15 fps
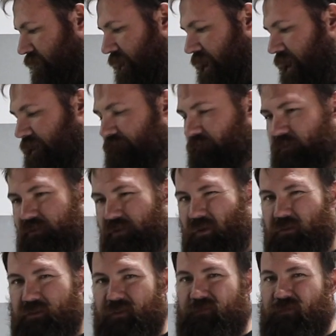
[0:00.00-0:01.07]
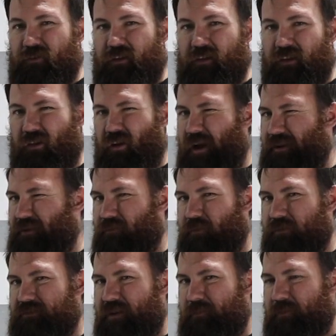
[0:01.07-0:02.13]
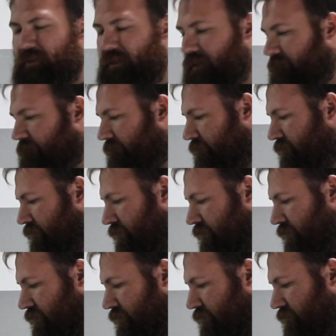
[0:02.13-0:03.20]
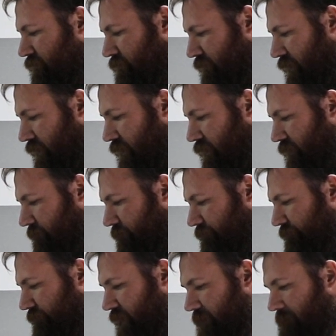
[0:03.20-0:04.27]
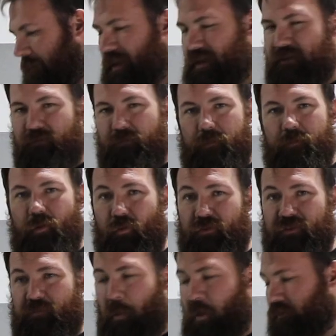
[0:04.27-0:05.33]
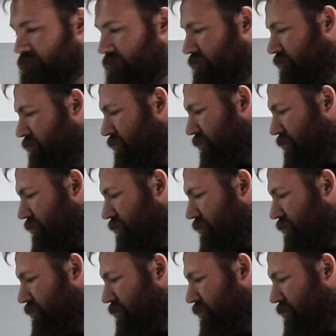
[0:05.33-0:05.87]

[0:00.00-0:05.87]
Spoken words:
They've also got different lighter rods, I believe. So it may give it a bit more response.